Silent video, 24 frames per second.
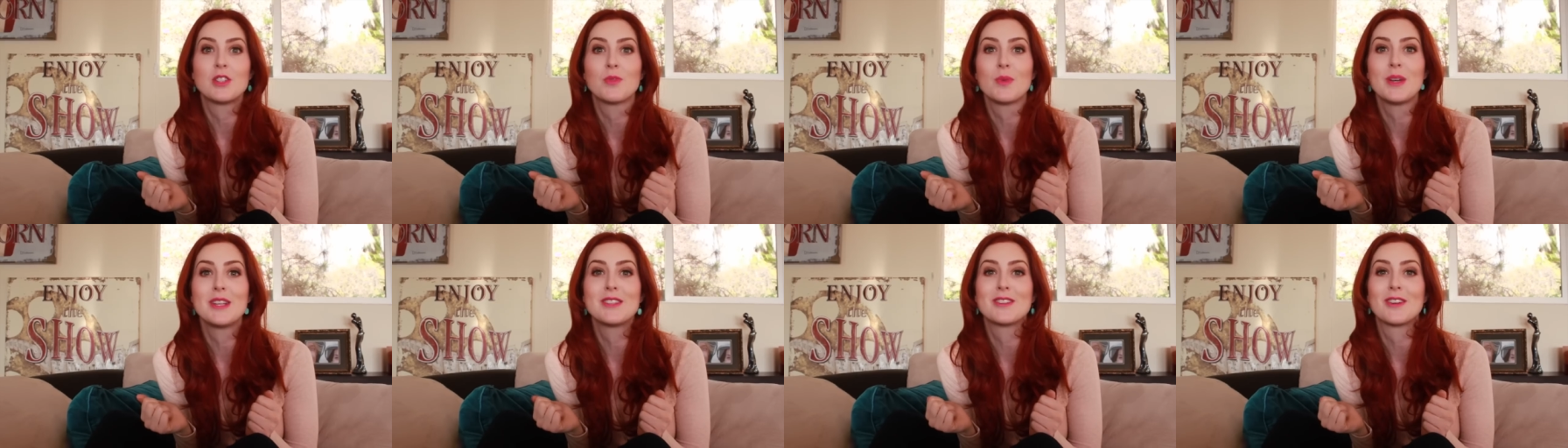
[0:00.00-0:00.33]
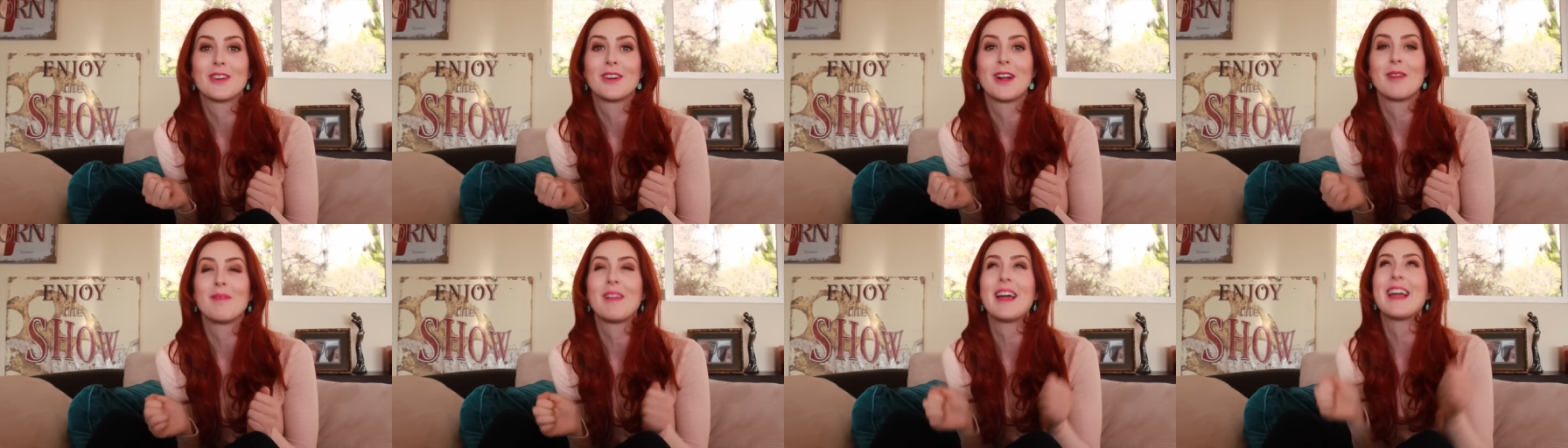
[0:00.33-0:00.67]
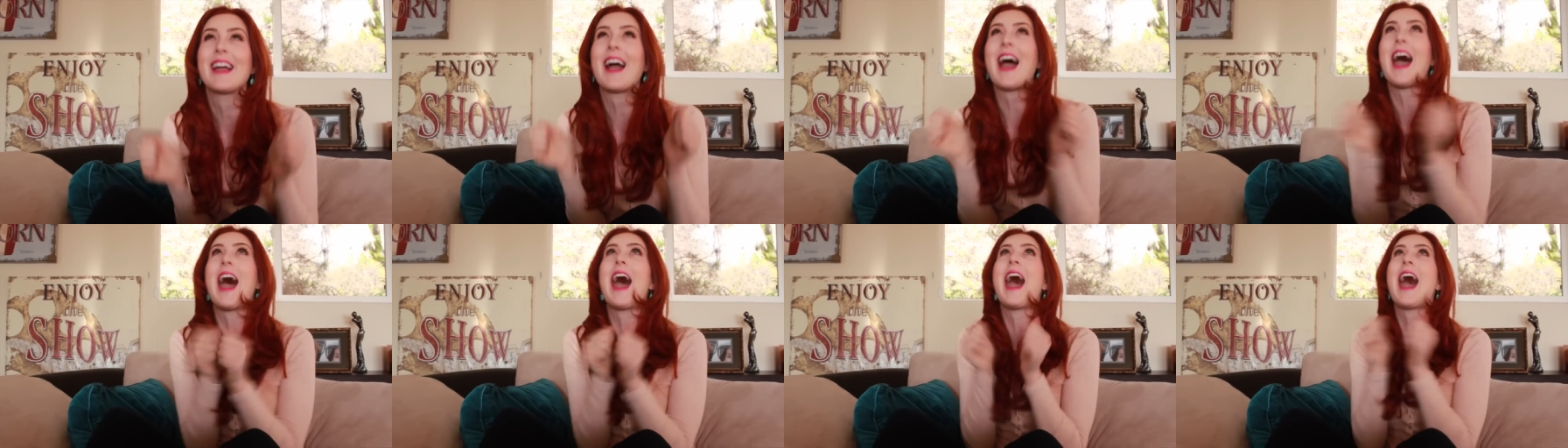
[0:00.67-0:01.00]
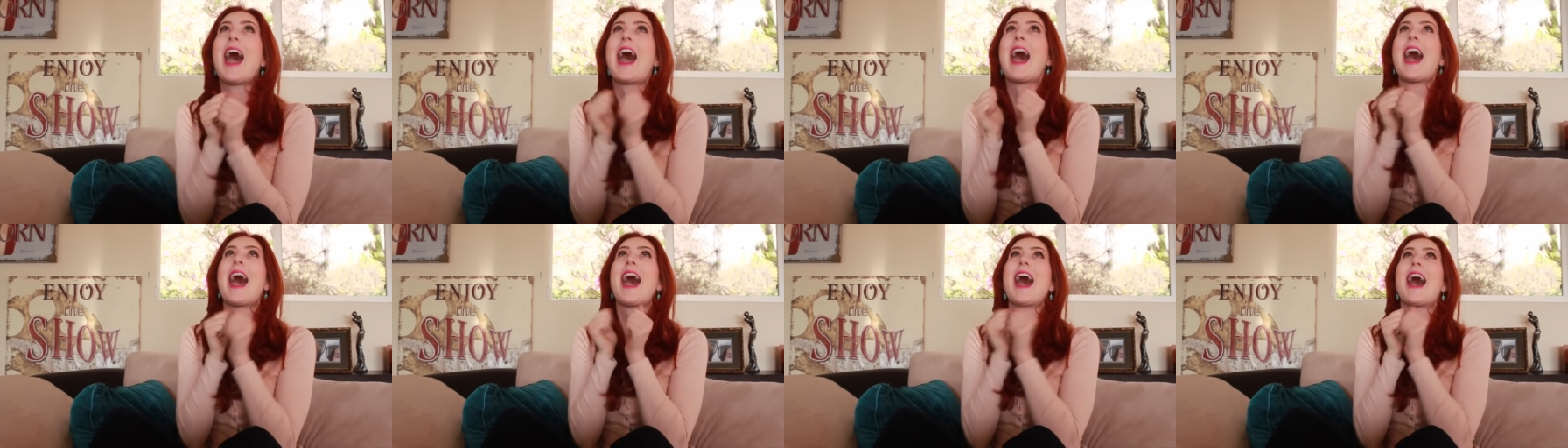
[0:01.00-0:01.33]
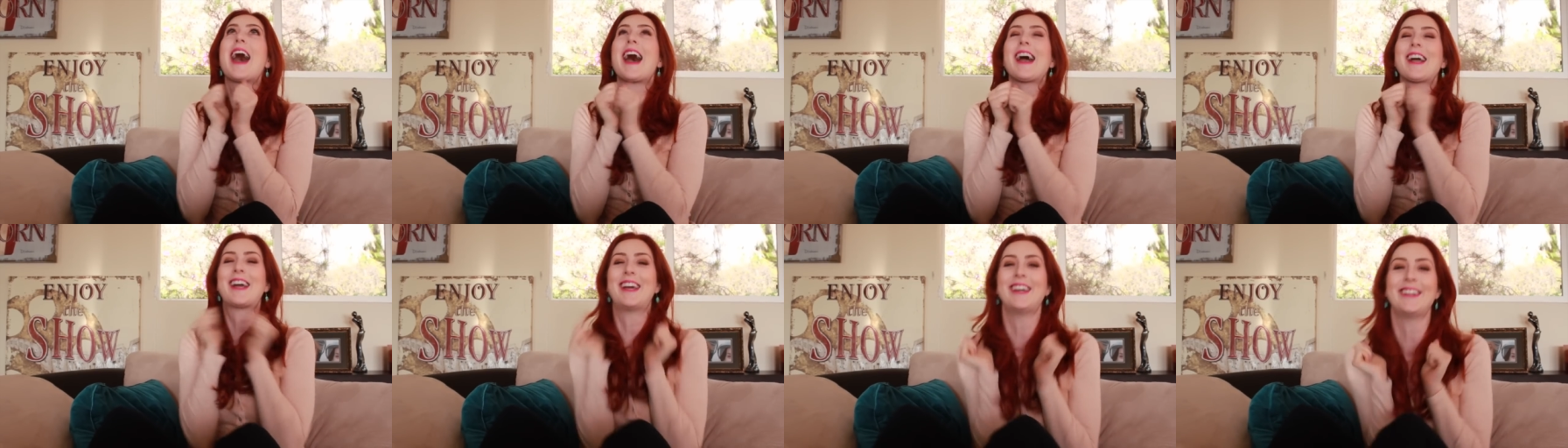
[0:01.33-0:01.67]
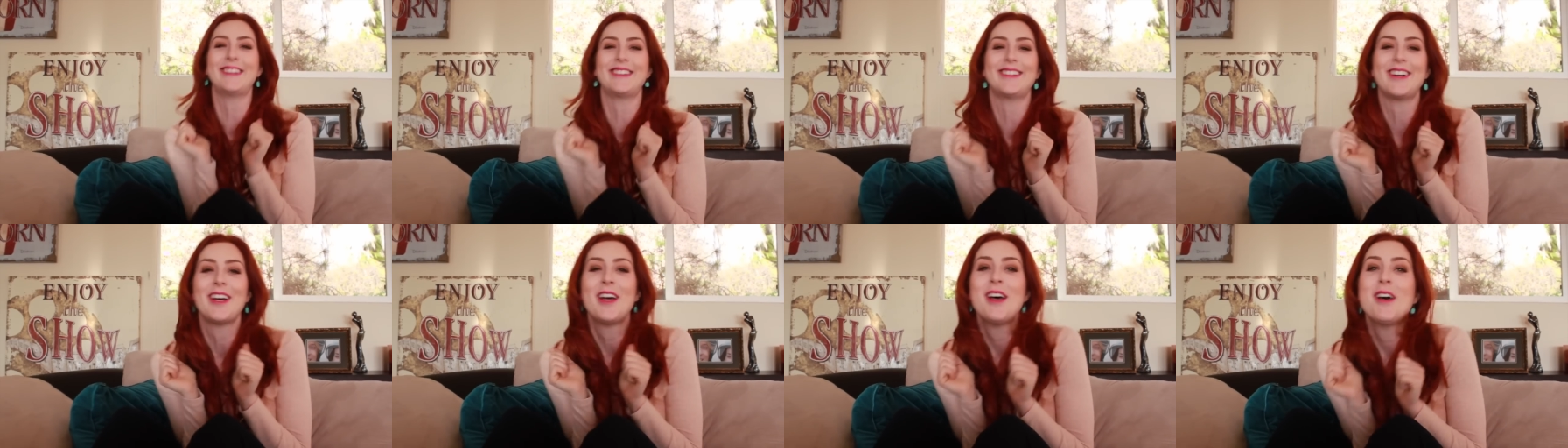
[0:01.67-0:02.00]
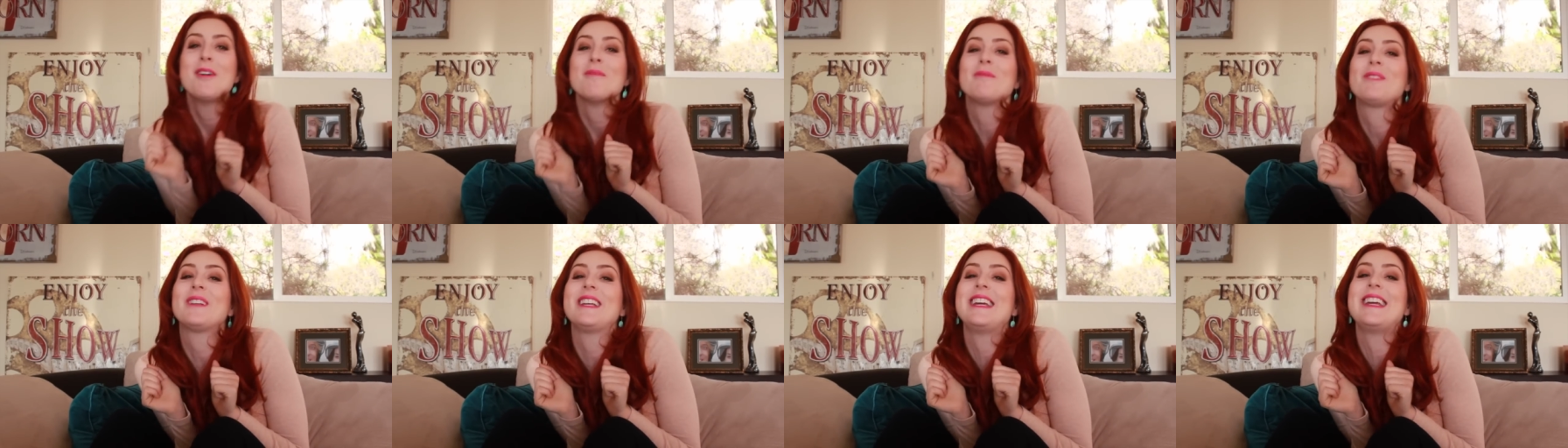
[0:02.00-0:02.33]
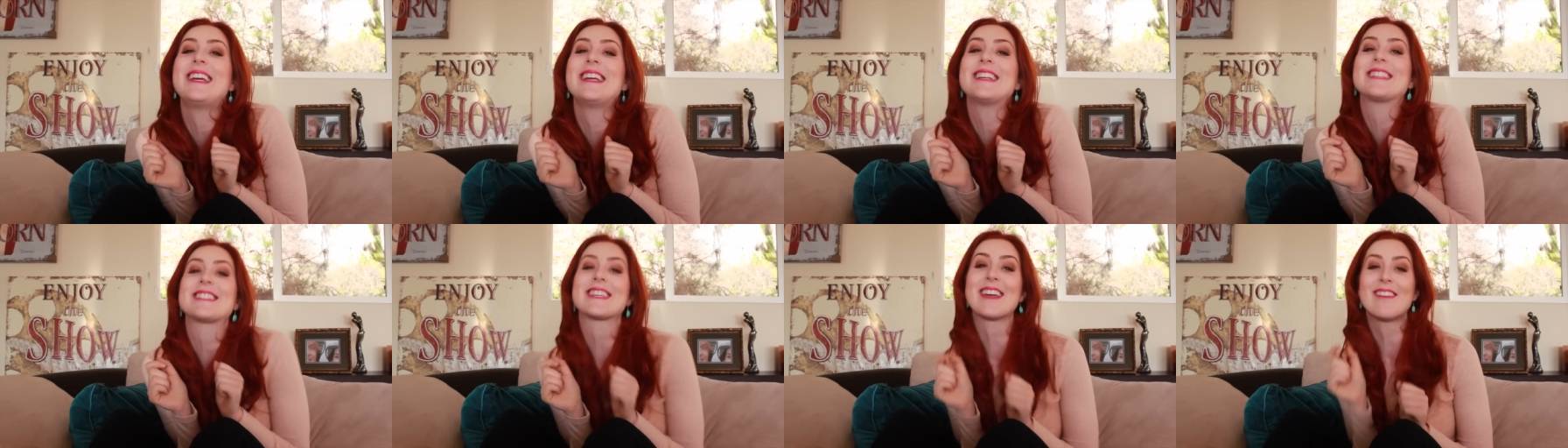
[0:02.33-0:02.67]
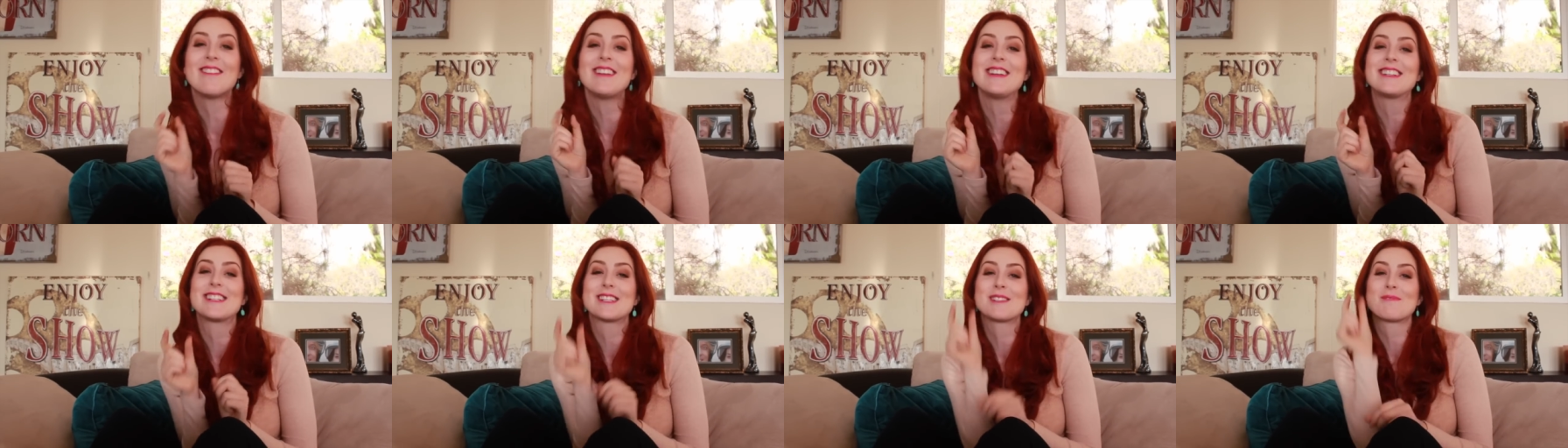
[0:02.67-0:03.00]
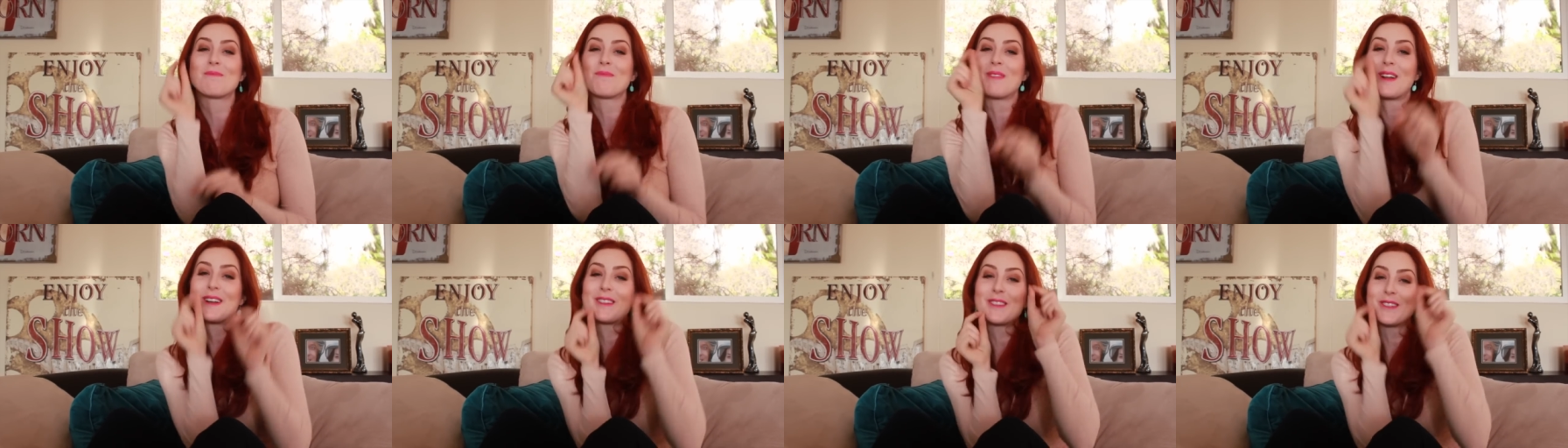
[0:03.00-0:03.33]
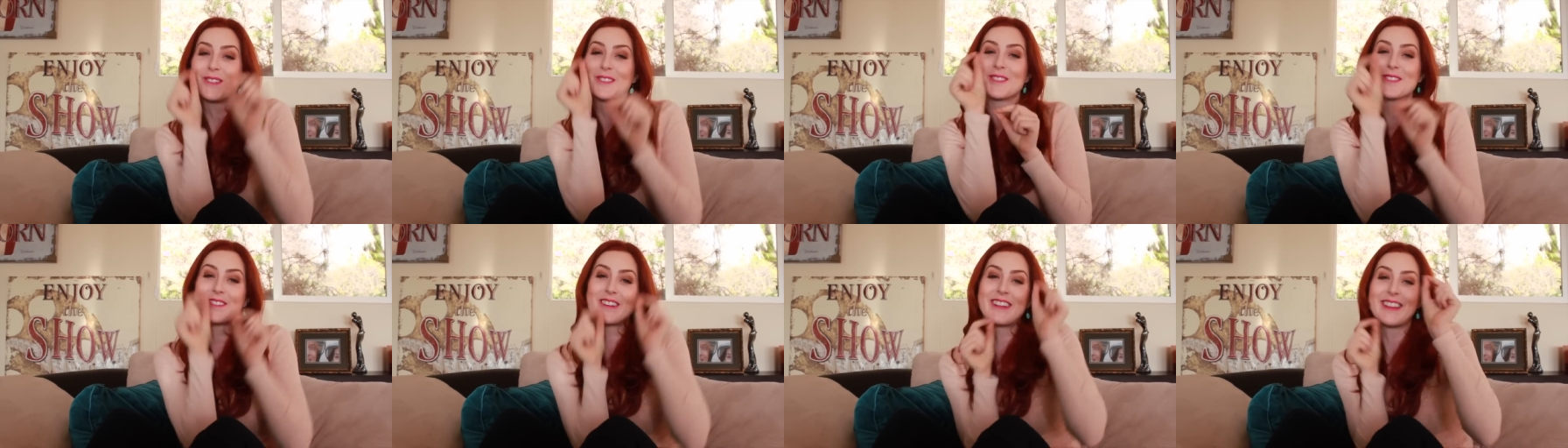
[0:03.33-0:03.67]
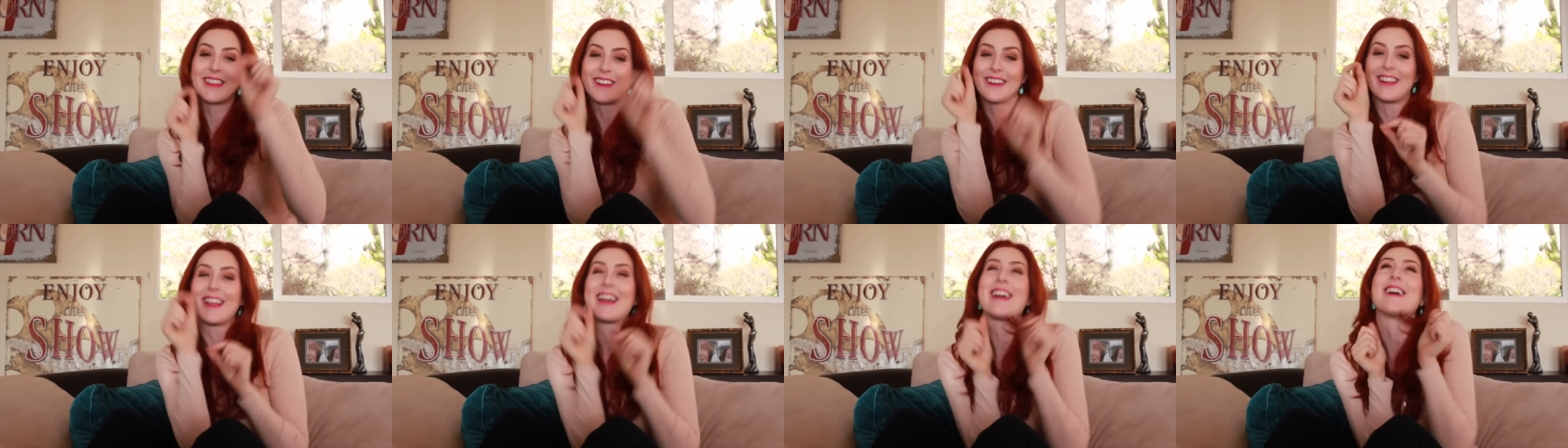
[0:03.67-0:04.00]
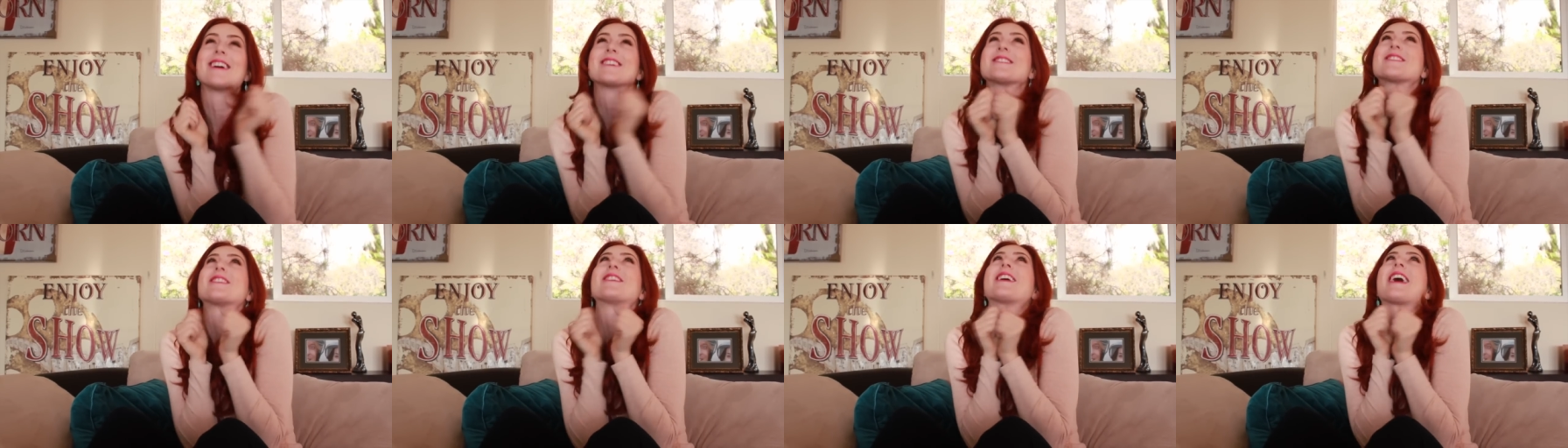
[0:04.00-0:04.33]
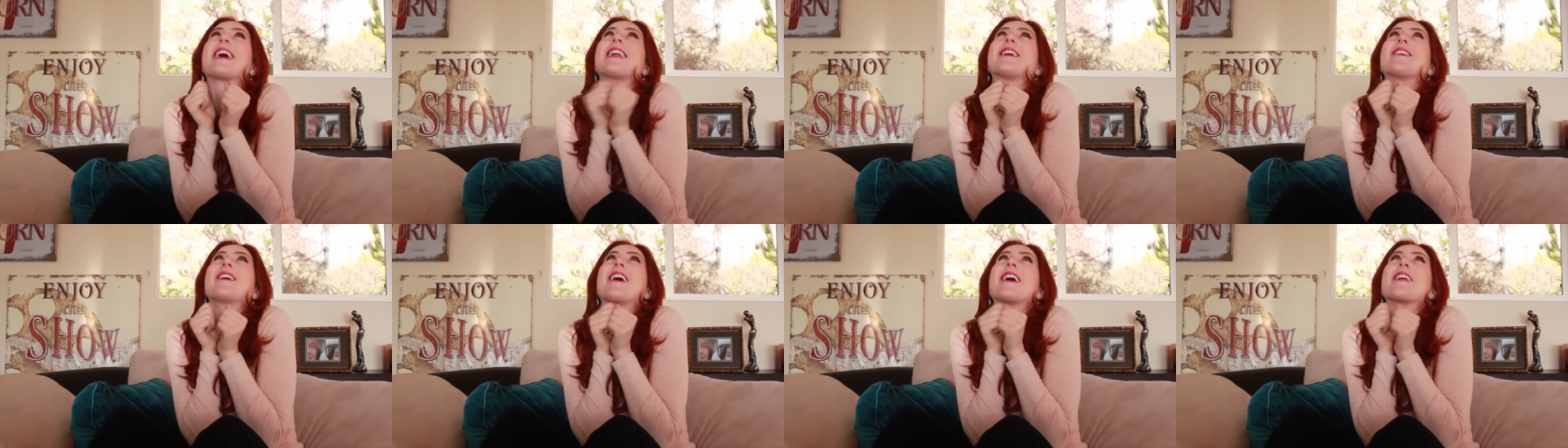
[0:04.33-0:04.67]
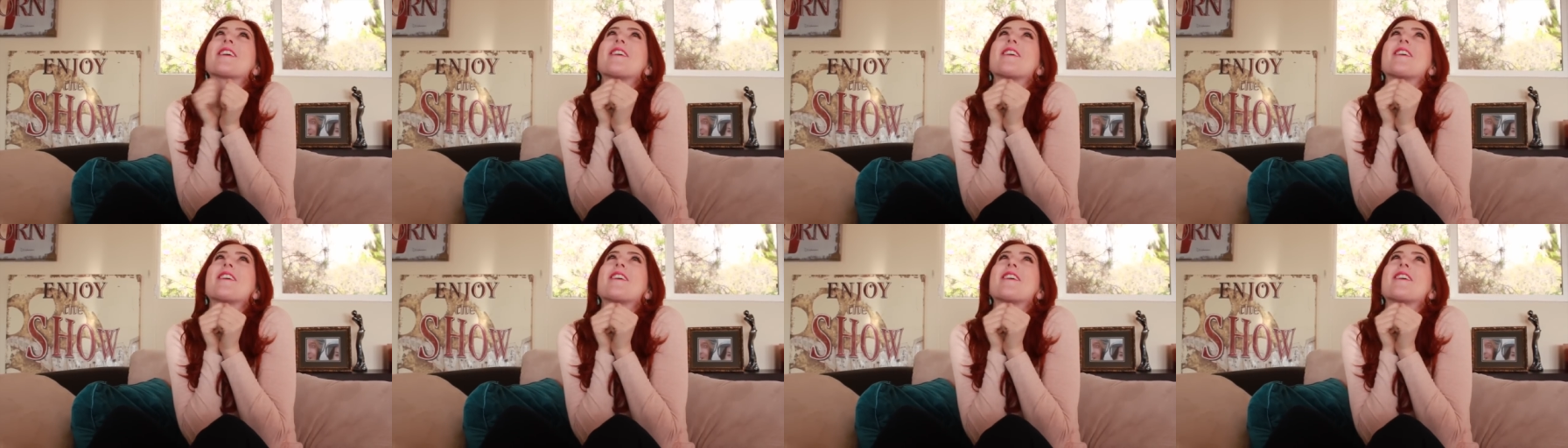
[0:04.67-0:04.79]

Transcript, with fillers: tweezer and I'm like, ah! please let me just pluck those three little hairs. Oh God, oh God,